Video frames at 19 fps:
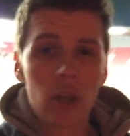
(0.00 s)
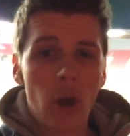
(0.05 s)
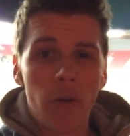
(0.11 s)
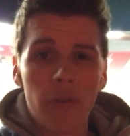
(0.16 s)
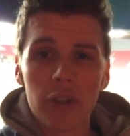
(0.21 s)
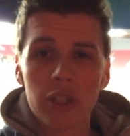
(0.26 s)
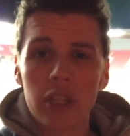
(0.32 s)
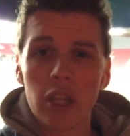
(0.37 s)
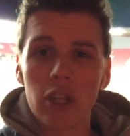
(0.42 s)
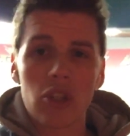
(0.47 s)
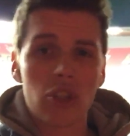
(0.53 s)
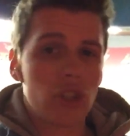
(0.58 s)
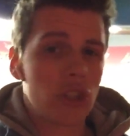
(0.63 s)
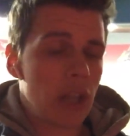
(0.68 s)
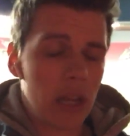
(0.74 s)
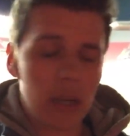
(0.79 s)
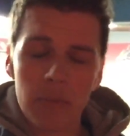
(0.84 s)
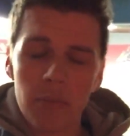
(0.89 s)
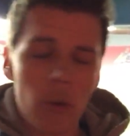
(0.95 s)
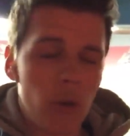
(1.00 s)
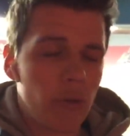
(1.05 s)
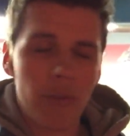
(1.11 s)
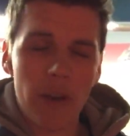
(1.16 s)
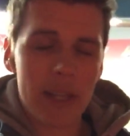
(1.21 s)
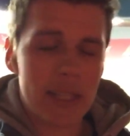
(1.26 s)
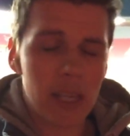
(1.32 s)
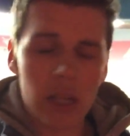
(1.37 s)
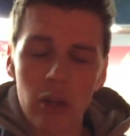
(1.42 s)
Kovacic didn't
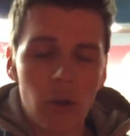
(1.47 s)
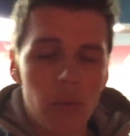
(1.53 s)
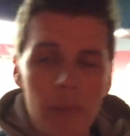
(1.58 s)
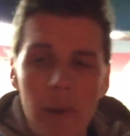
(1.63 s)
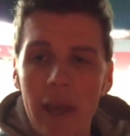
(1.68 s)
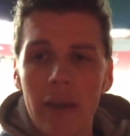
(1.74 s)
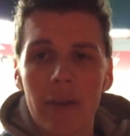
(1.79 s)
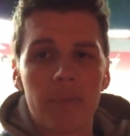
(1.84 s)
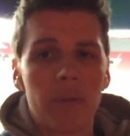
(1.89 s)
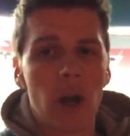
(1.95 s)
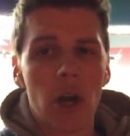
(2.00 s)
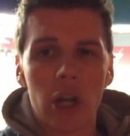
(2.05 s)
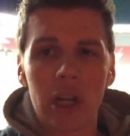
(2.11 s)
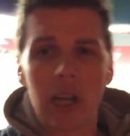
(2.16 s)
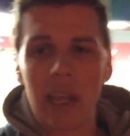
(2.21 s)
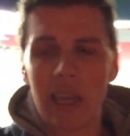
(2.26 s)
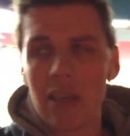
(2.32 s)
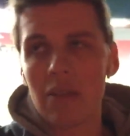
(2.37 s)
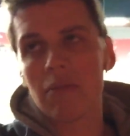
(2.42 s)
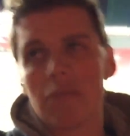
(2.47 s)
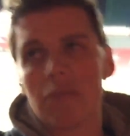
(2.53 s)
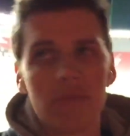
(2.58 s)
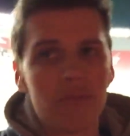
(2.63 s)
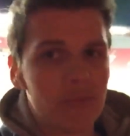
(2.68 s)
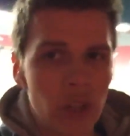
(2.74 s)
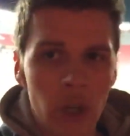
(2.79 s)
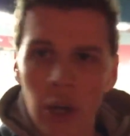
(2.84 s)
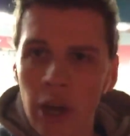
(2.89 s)
move a single bit. Barkley,
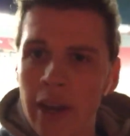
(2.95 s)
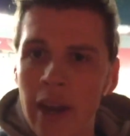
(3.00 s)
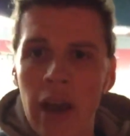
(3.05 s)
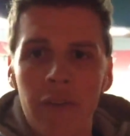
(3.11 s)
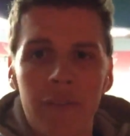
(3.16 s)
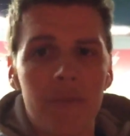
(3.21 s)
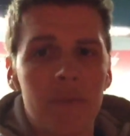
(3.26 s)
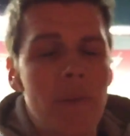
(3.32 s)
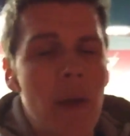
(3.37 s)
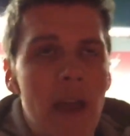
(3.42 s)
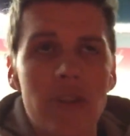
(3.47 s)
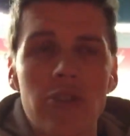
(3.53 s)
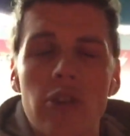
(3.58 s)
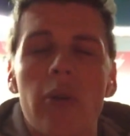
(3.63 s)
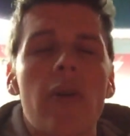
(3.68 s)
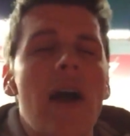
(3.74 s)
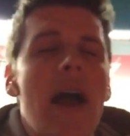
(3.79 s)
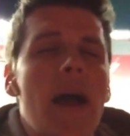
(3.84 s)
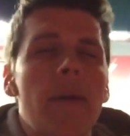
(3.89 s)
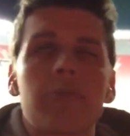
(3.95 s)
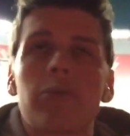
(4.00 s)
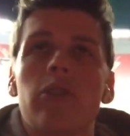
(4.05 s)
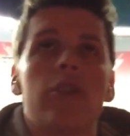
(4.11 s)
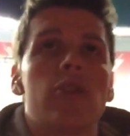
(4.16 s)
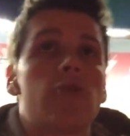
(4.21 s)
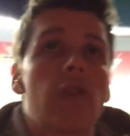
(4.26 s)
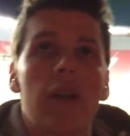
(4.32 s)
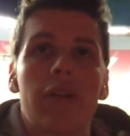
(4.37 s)
not enough. Pedro,
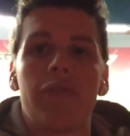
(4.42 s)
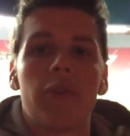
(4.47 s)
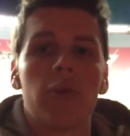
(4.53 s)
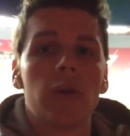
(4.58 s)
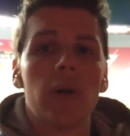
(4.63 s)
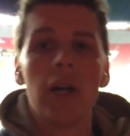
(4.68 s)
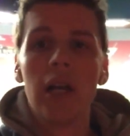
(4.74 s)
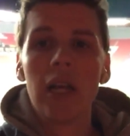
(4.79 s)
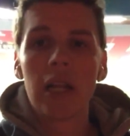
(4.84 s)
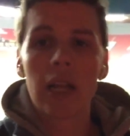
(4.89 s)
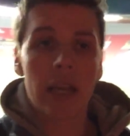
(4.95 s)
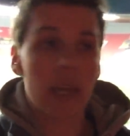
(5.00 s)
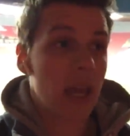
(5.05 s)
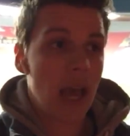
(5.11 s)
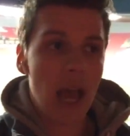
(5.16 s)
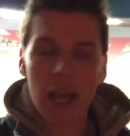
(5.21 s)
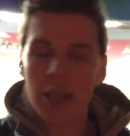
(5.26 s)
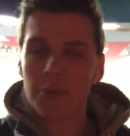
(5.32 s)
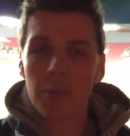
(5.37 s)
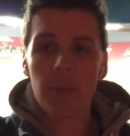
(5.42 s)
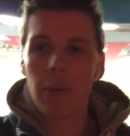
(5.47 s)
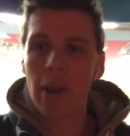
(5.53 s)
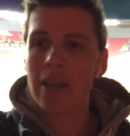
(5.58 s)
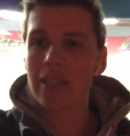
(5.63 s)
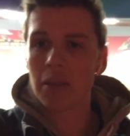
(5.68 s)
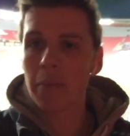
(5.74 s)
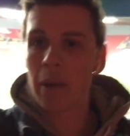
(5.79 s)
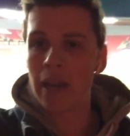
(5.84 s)
absolutely dreadful. Like, Aspie
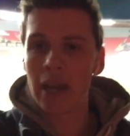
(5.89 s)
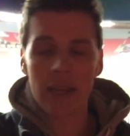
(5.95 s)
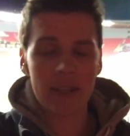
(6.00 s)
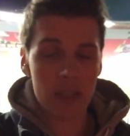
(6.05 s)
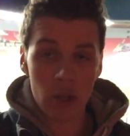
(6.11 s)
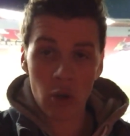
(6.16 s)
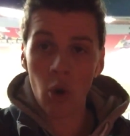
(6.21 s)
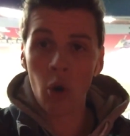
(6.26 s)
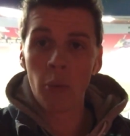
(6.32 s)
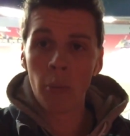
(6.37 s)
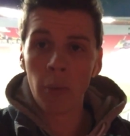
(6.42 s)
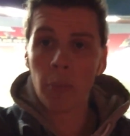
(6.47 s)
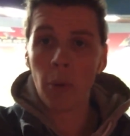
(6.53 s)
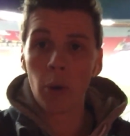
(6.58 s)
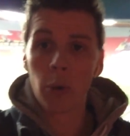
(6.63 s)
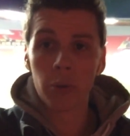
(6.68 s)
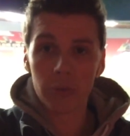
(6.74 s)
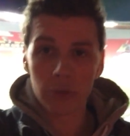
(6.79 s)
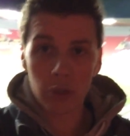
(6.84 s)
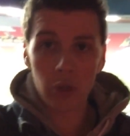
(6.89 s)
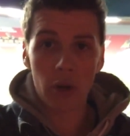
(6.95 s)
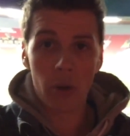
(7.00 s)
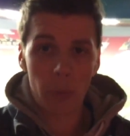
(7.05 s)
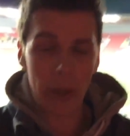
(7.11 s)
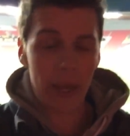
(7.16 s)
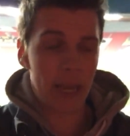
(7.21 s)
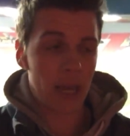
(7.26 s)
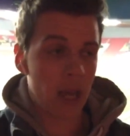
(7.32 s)
plays him in as a normal ball
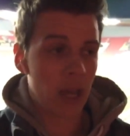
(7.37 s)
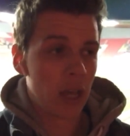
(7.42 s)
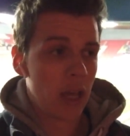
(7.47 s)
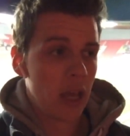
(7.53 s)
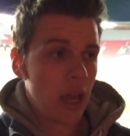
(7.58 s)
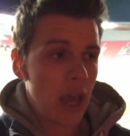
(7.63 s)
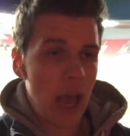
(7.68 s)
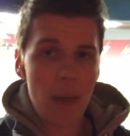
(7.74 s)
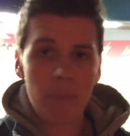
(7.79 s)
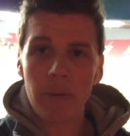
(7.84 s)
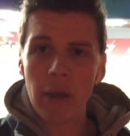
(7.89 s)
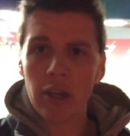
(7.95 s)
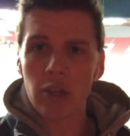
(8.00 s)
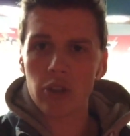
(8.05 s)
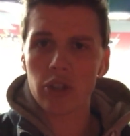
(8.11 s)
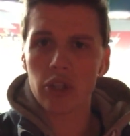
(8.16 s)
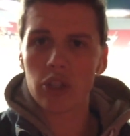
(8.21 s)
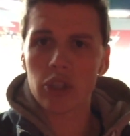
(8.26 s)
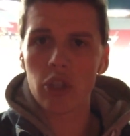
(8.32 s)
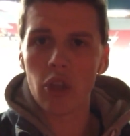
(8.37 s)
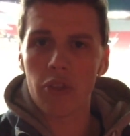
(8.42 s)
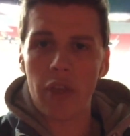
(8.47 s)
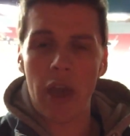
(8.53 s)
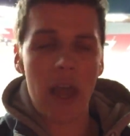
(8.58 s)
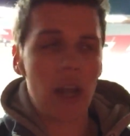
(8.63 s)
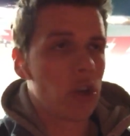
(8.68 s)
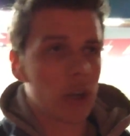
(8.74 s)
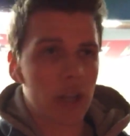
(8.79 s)
to a winger, and Pedro just
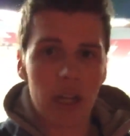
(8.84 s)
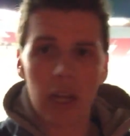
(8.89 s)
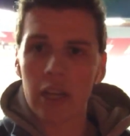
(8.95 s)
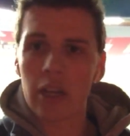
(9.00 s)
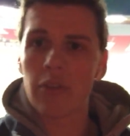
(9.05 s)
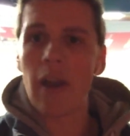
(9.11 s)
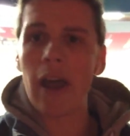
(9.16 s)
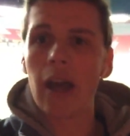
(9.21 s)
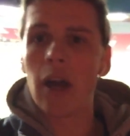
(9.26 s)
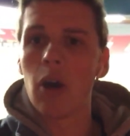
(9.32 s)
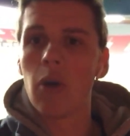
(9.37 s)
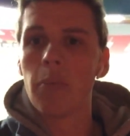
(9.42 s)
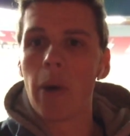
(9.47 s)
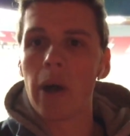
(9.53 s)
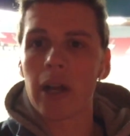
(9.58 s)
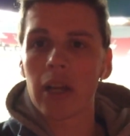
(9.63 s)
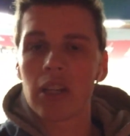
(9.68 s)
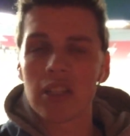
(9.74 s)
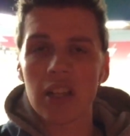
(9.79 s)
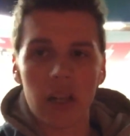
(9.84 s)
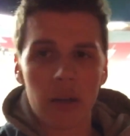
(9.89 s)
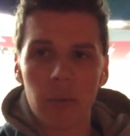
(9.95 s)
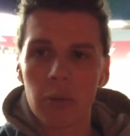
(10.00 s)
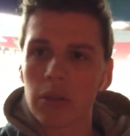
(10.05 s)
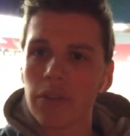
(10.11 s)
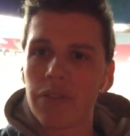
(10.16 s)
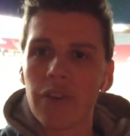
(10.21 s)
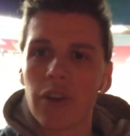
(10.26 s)
stood there looking like a right old bug, and he's like,
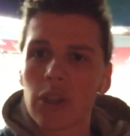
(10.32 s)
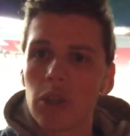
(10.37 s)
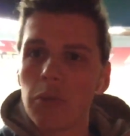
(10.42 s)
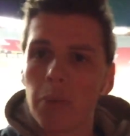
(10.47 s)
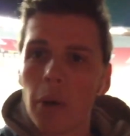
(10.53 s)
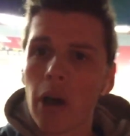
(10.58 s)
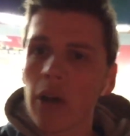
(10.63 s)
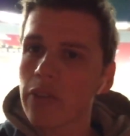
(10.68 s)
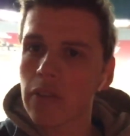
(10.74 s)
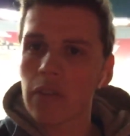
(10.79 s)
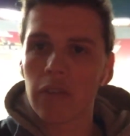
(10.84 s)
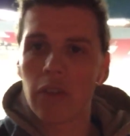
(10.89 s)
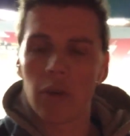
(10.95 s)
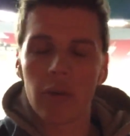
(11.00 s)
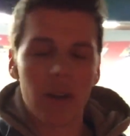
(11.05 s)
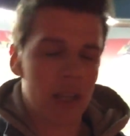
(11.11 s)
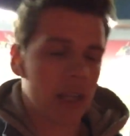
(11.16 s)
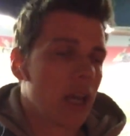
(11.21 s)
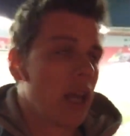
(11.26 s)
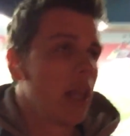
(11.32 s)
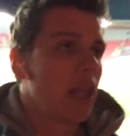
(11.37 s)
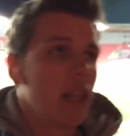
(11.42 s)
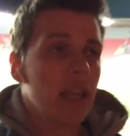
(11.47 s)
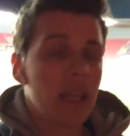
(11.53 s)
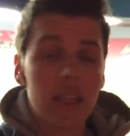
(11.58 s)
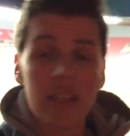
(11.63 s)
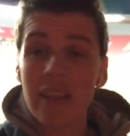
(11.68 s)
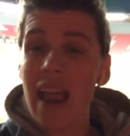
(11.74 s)
what the fuck are you passing to? Like,
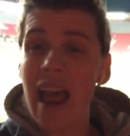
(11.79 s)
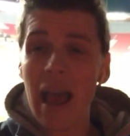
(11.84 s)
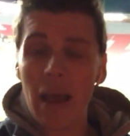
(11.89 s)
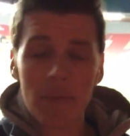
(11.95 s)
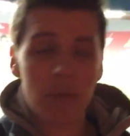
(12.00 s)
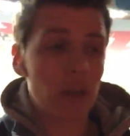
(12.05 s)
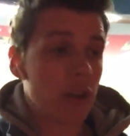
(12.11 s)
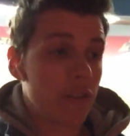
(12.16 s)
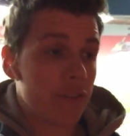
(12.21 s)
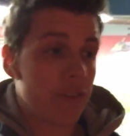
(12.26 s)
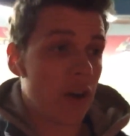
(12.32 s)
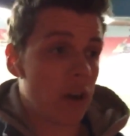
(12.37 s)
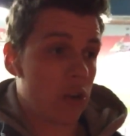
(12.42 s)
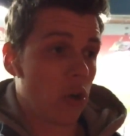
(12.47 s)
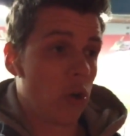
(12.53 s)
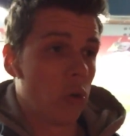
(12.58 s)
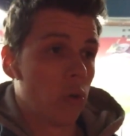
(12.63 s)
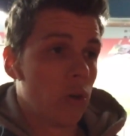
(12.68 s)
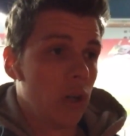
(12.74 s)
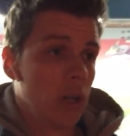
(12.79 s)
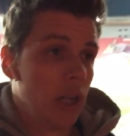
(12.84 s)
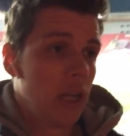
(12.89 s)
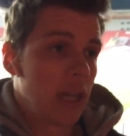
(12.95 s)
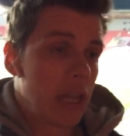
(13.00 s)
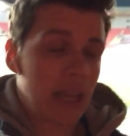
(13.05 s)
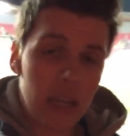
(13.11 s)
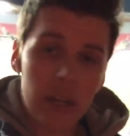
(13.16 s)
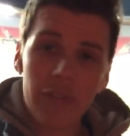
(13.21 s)
he did absolutely fuck all.
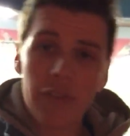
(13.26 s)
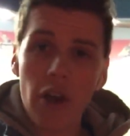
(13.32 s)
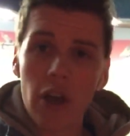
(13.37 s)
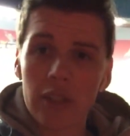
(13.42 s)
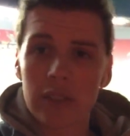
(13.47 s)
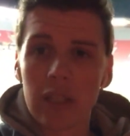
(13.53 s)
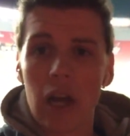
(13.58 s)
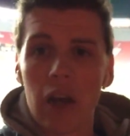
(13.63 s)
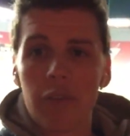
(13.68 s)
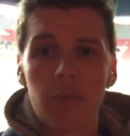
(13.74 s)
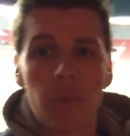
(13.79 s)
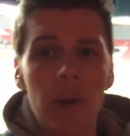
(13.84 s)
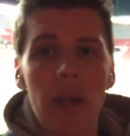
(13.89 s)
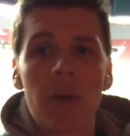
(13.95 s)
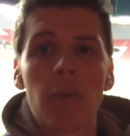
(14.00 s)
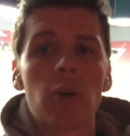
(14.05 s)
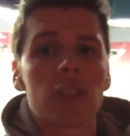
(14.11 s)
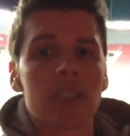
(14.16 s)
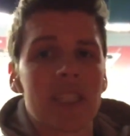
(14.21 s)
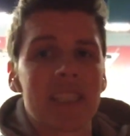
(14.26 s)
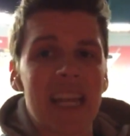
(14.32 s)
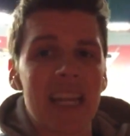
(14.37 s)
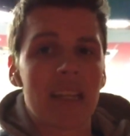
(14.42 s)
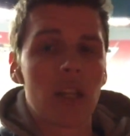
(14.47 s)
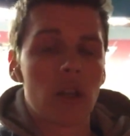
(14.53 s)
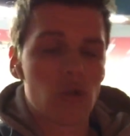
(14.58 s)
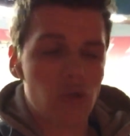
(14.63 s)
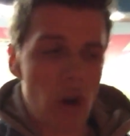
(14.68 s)
Like, in the first half, William wasn't
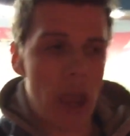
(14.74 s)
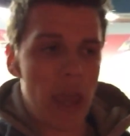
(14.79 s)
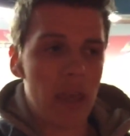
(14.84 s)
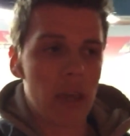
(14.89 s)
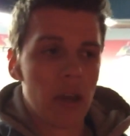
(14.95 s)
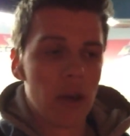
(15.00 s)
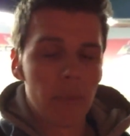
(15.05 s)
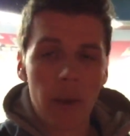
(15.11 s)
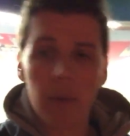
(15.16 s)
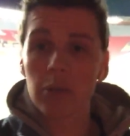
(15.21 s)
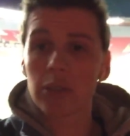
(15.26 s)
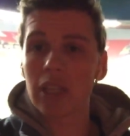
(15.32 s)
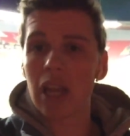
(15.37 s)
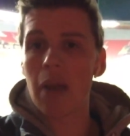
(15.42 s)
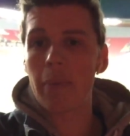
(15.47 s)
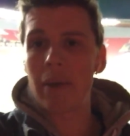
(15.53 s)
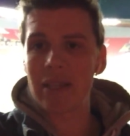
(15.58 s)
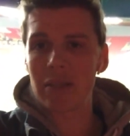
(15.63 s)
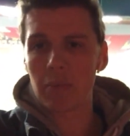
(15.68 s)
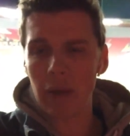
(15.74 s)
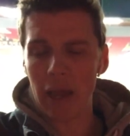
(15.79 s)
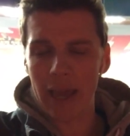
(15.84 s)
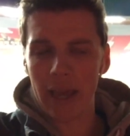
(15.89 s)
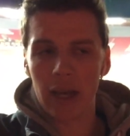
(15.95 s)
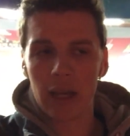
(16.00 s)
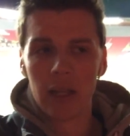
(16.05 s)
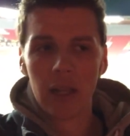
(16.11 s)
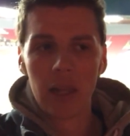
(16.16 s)
exactly great, but he was still our best
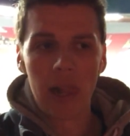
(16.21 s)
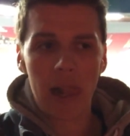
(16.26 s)
player.